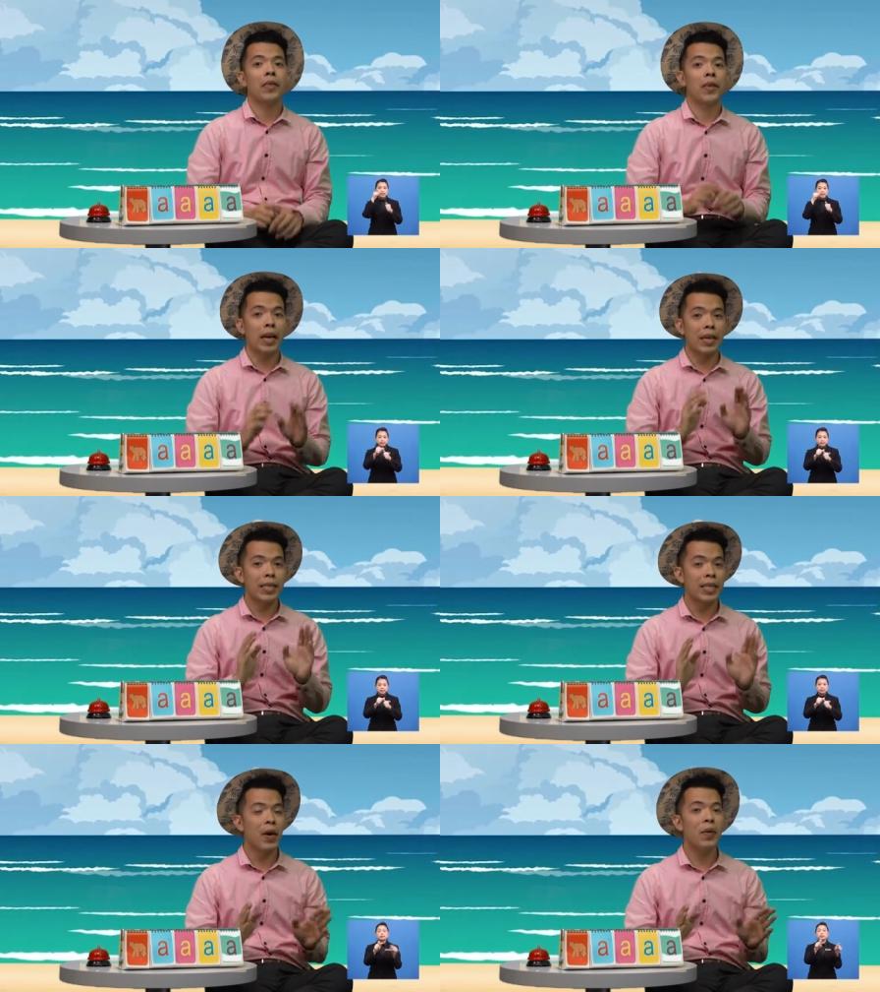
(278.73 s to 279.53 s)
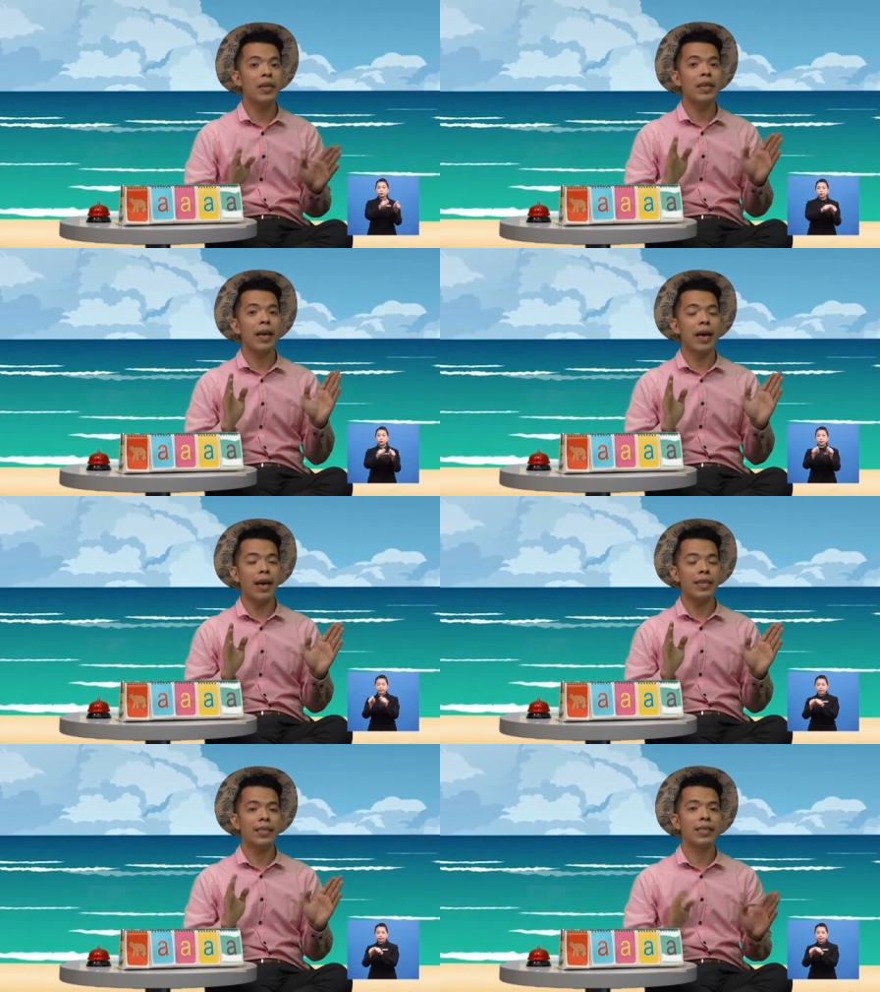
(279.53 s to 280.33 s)
they are sounded
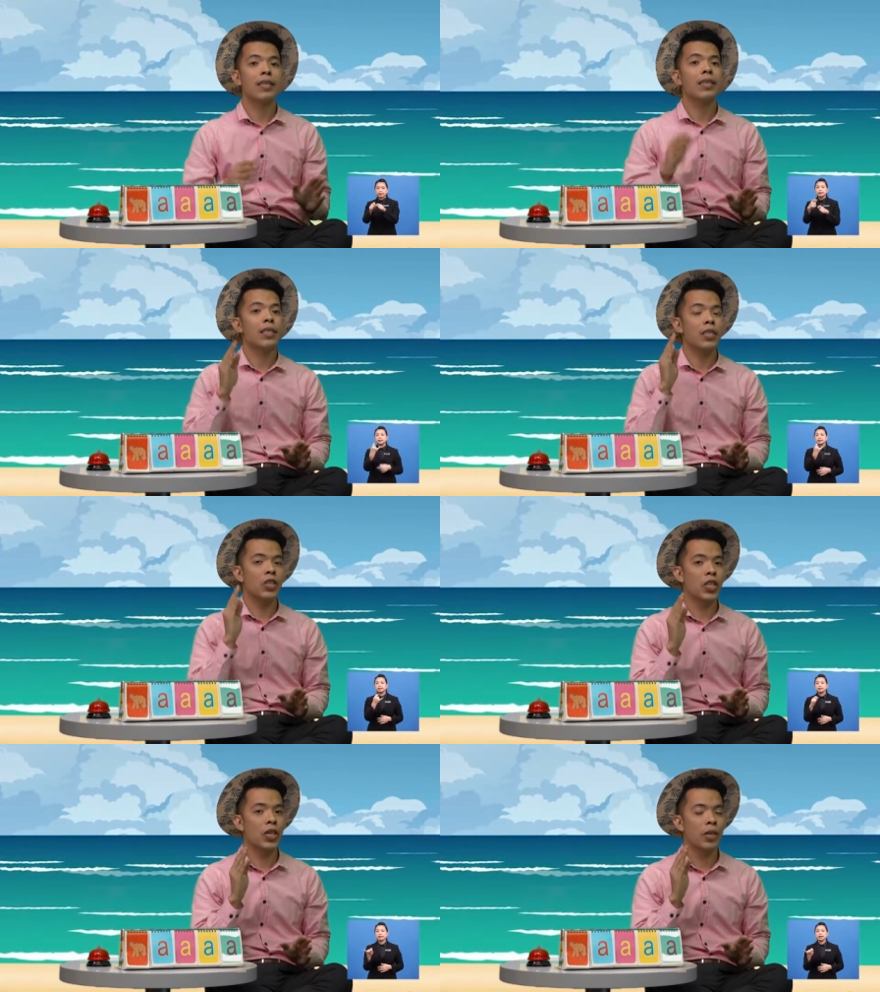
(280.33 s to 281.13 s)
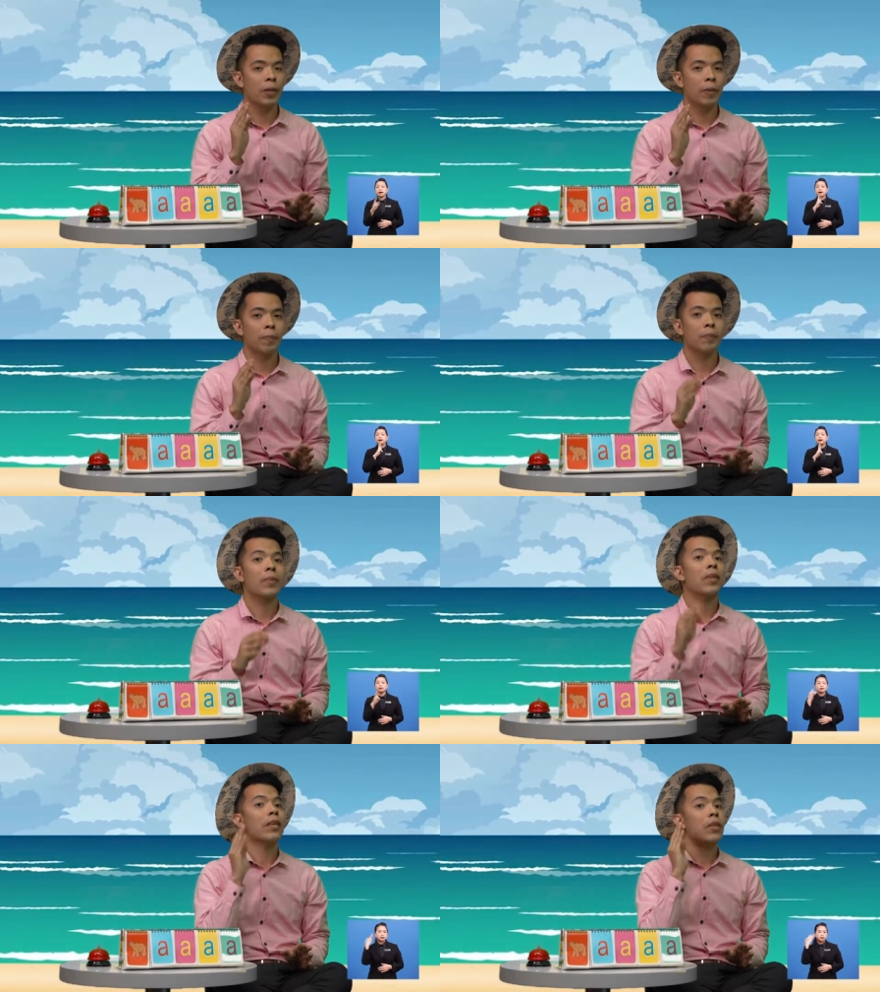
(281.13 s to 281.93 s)
as ch,
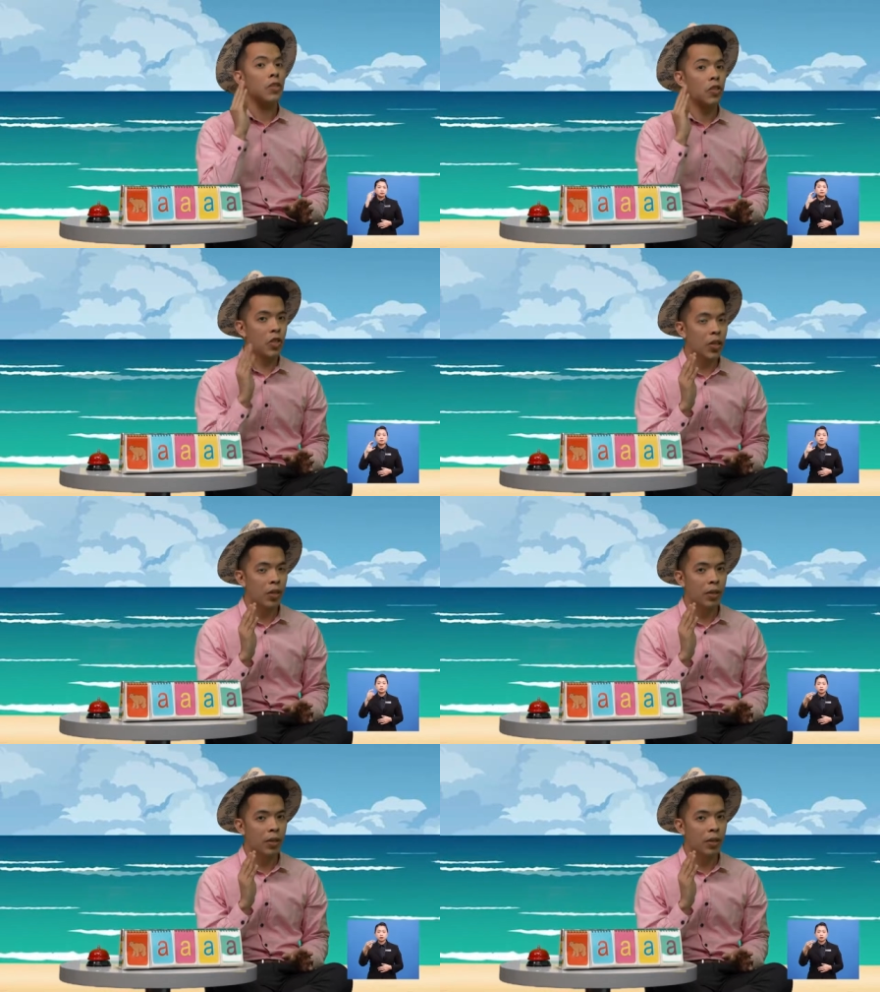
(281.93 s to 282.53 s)
ch,